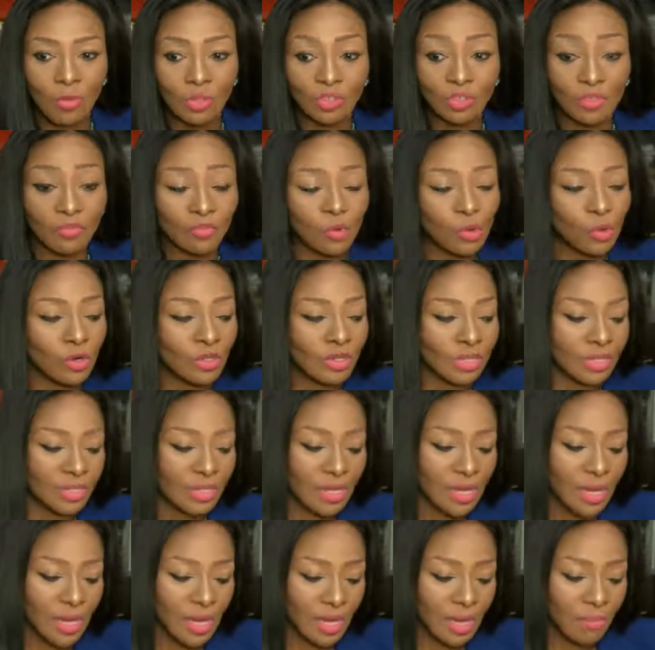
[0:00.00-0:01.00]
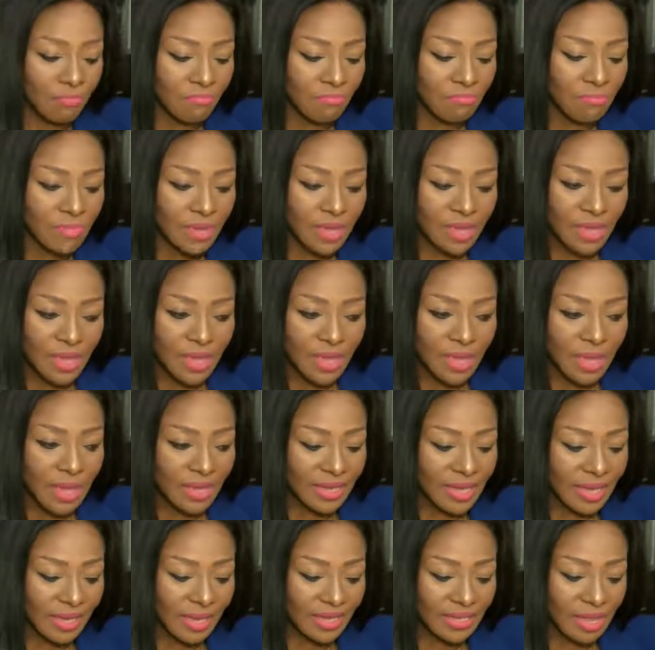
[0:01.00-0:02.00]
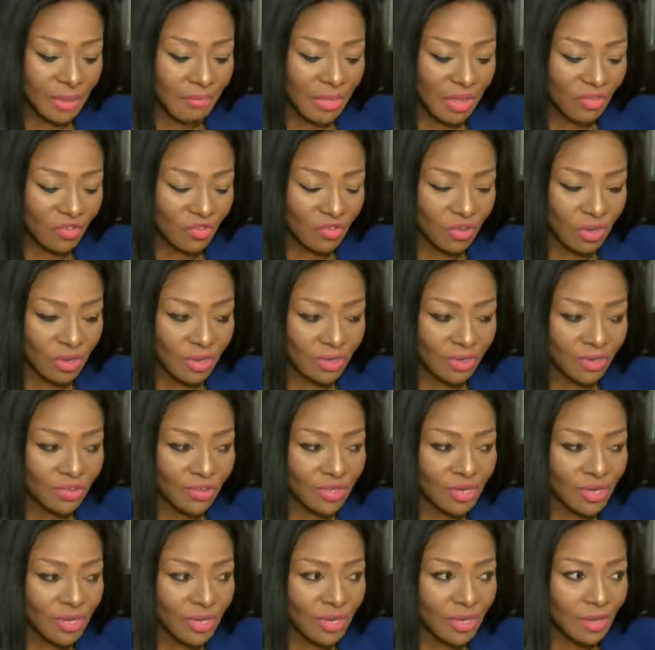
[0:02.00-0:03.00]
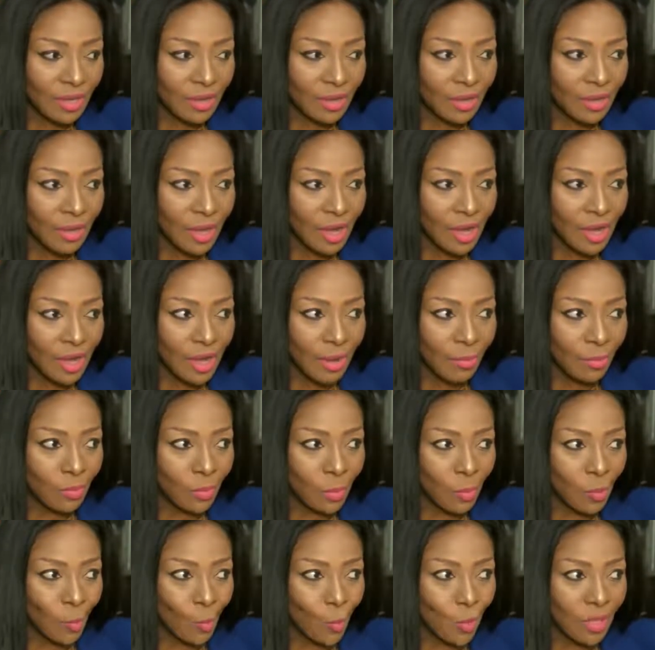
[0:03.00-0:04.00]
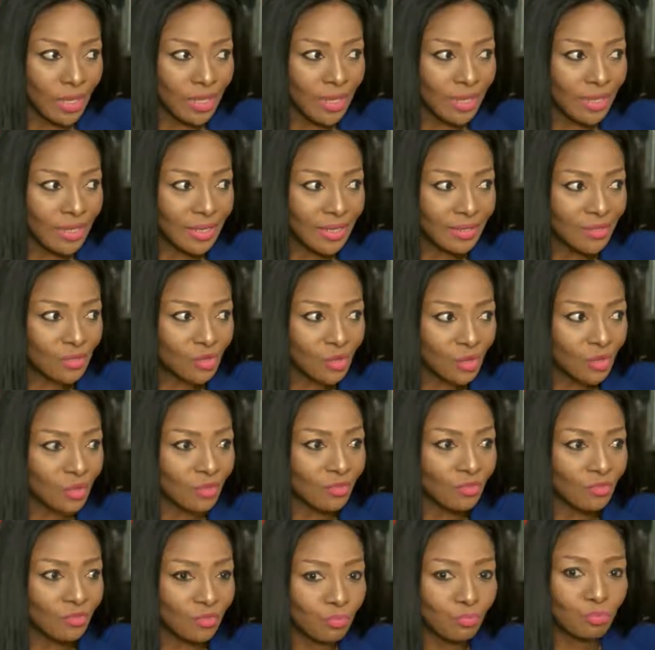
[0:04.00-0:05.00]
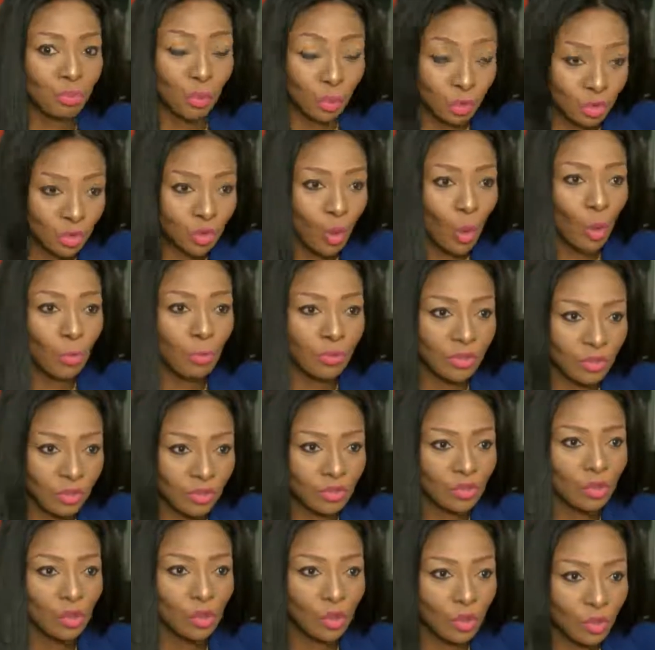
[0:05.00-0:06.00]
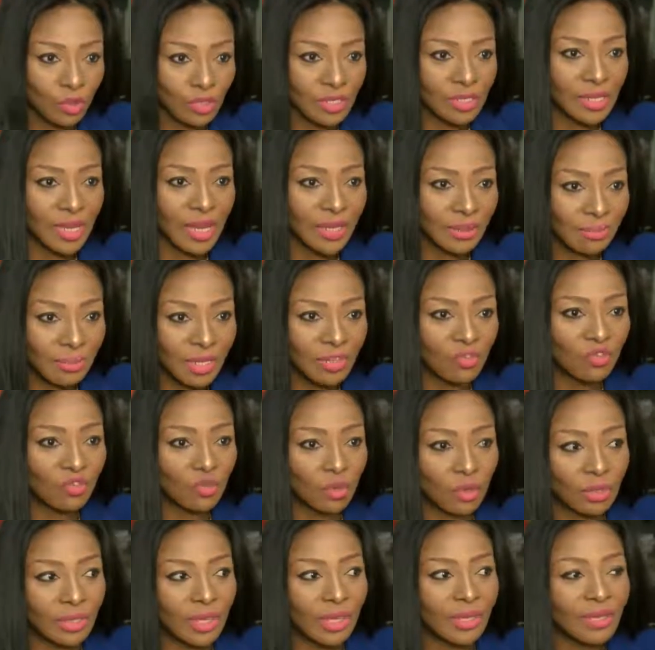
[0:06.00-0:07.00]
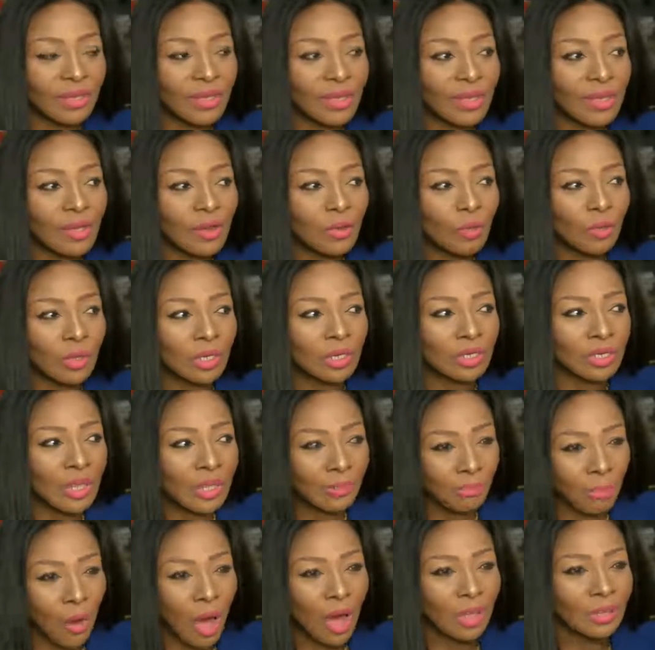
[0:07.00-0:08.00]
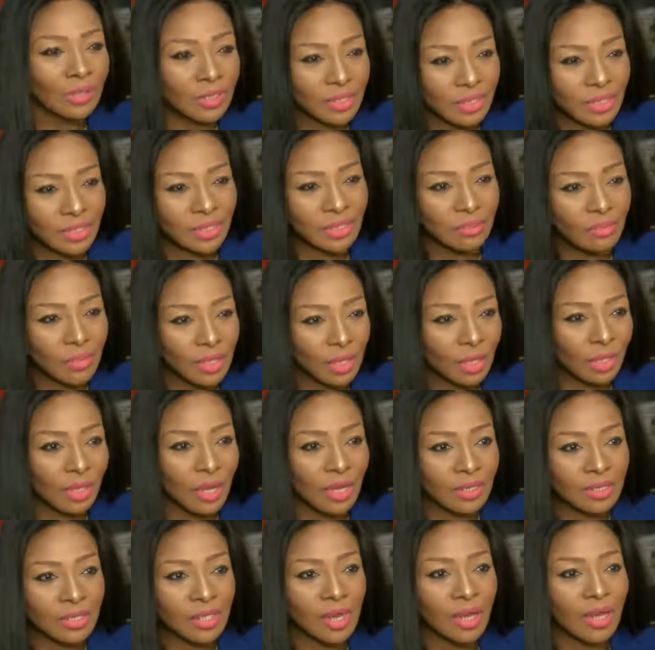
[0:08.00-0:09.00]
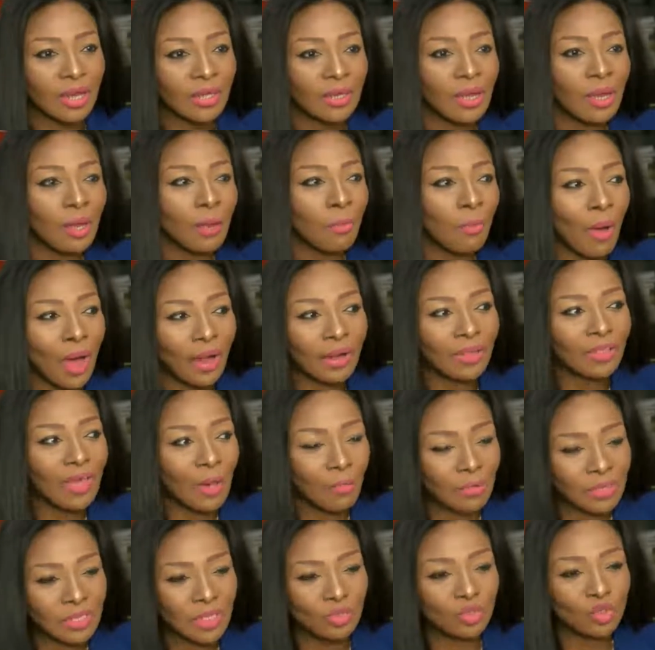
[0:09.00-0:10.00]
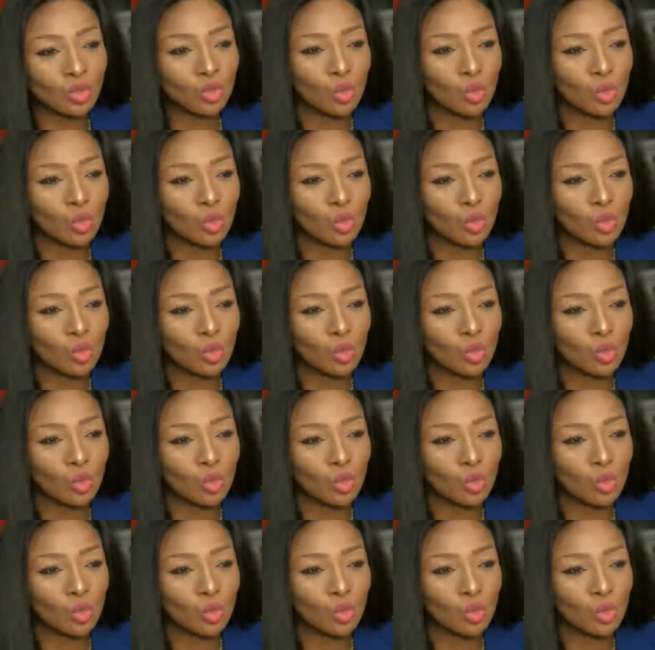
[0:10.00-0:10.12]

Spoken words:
which of course again, as I mentioned, we sort of pushed open the doors and made sure that we could get policies to be on our side. Part of that was